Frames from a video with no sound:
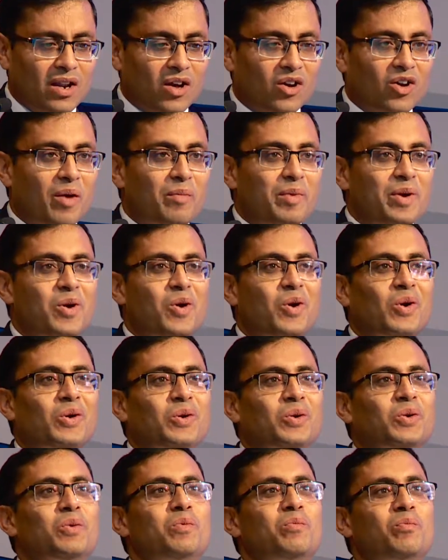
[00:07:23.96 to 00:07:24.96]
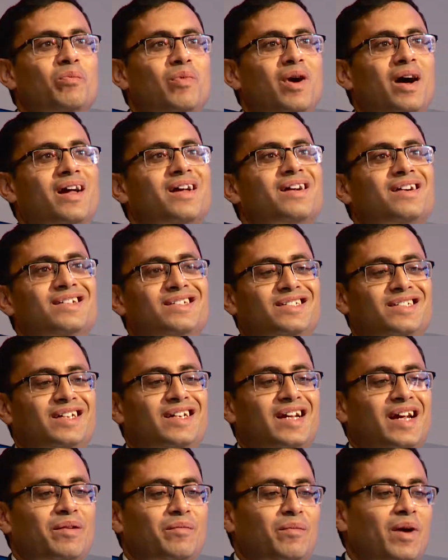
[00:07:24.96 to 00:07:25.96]
Coming on to my concern
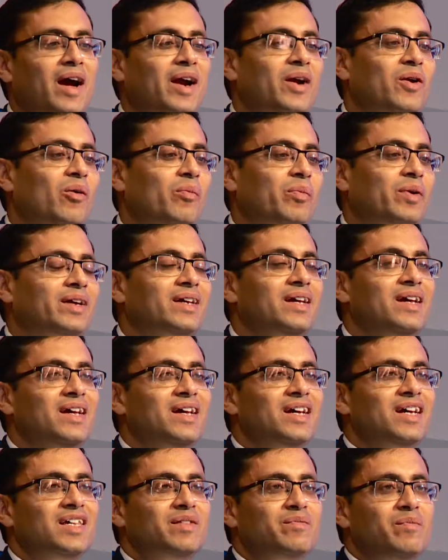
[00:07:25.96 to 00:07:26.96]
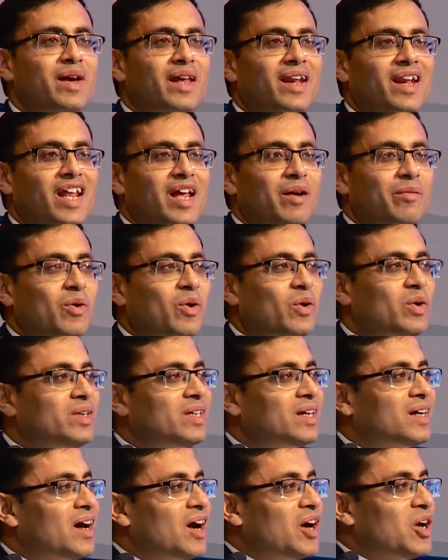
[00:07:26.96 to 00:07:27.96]
and my topic is mainly about
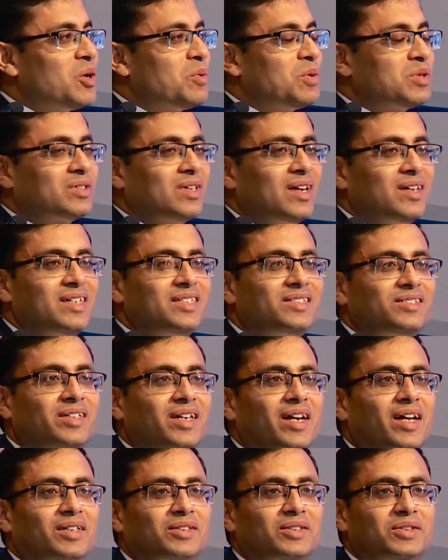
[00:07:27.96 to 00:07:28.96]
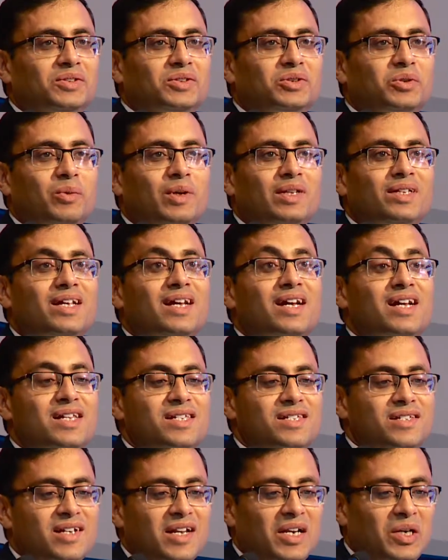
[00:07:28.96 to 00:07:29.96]
the cardiovascular risk reduction. So with
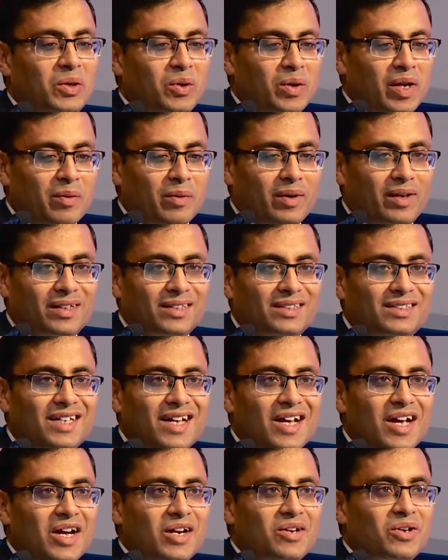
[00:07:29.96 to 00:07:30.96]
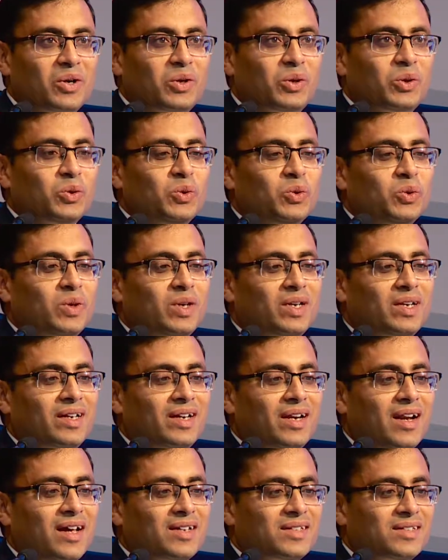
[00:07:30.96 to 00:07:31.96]
SGLT2 inhibitors, now two
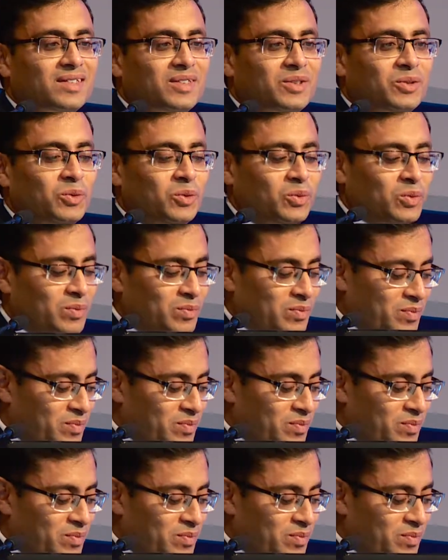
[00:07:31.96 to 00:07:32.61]
class two